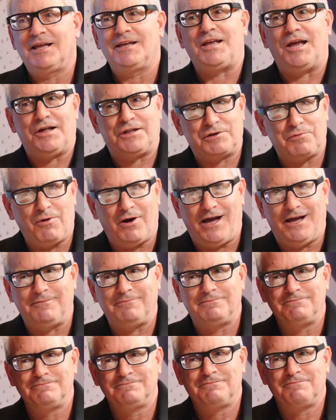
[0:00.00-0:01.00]
Guess what?
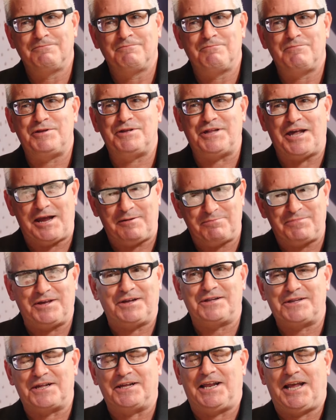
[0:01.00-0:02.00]
Same
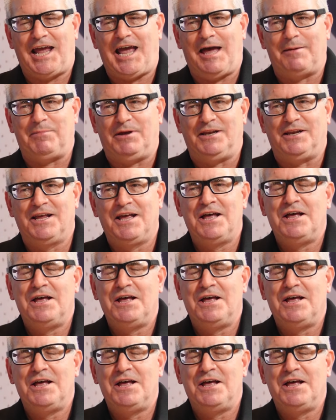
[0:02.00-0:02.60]
thing's going to happen.